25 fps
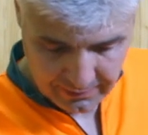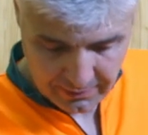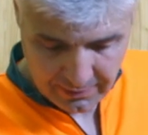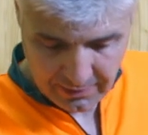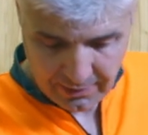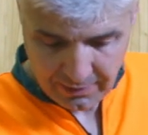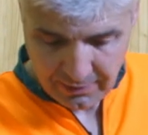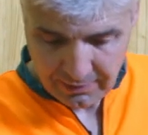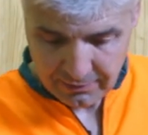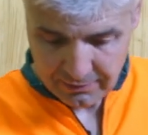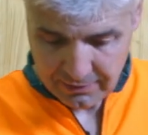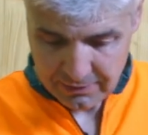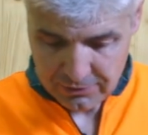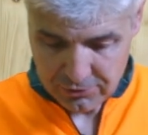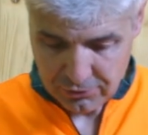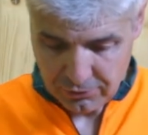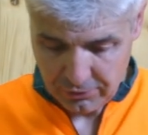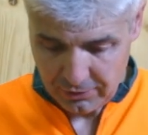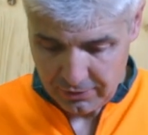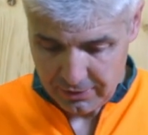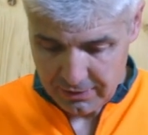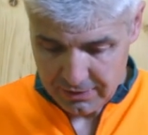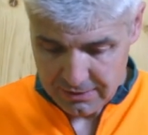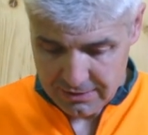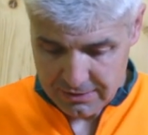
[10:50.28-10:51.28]
The
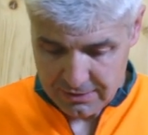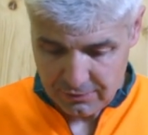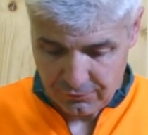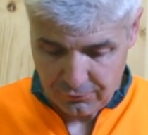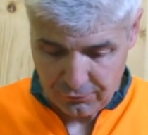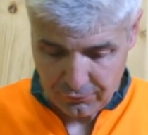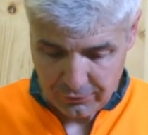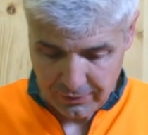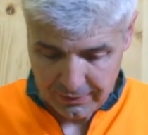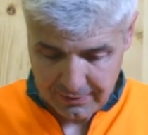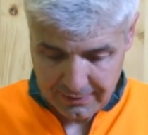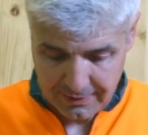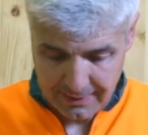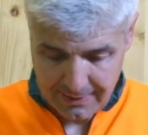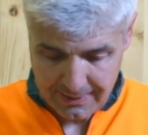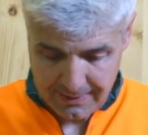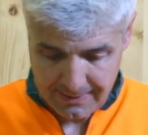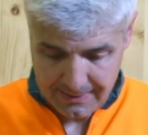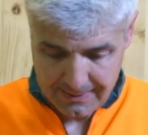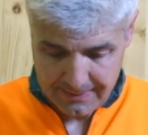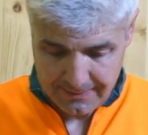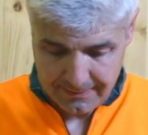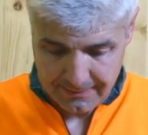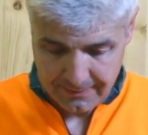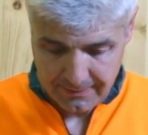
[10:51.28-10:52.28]
advantage of this method is
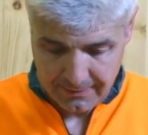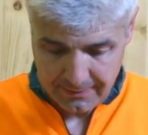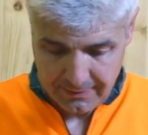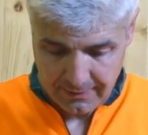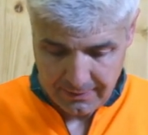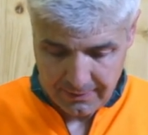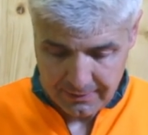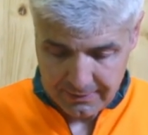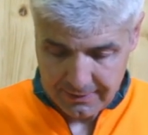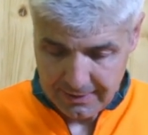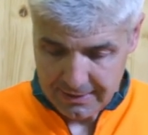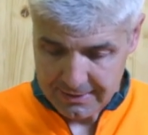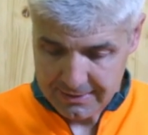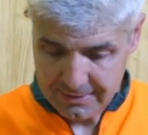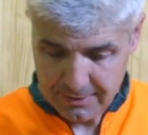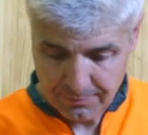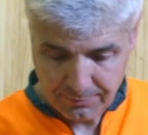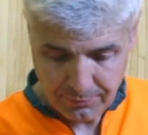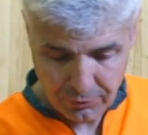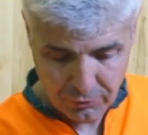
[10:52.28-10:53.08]
that the side plate